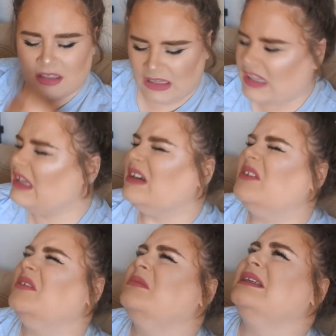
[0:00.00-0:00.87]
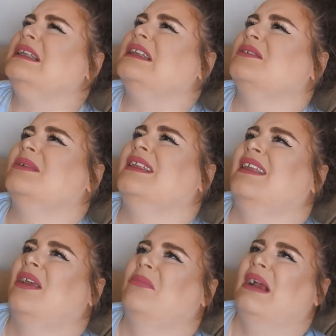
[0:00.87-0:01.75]
Ew, but it smells
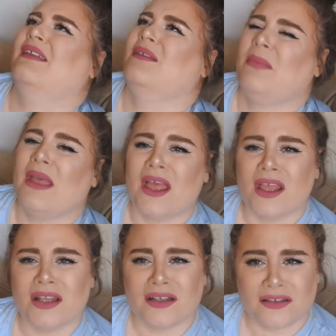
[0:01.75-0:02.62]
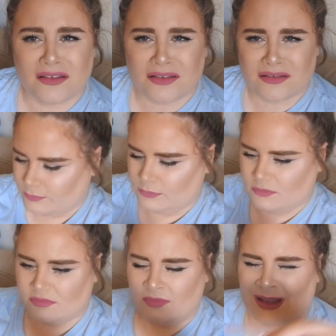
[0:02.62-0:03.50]
like marzipan.
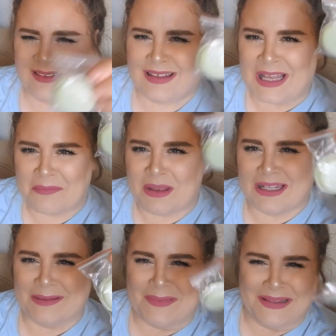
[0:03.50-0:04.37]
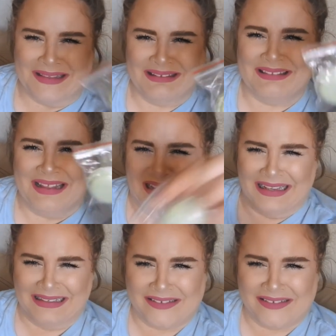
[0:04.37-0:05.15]
Next thing I picked up was this thing.